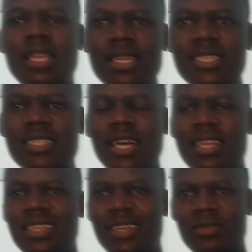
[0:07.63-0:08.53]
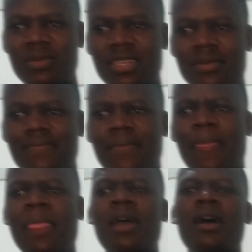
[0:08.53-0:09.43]
Ladies and gentlemen,
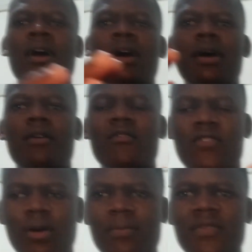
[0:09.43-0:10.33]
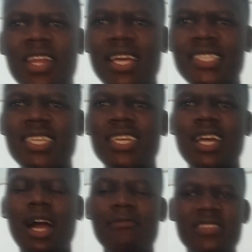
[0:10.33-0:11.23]
from the
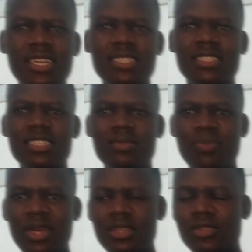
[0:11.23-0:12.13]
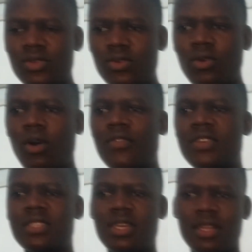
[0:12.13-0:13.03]
writing I've just displayed to you on
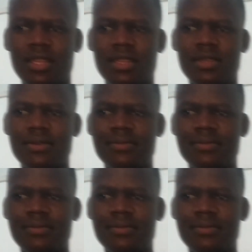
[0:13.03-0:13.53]
the screen,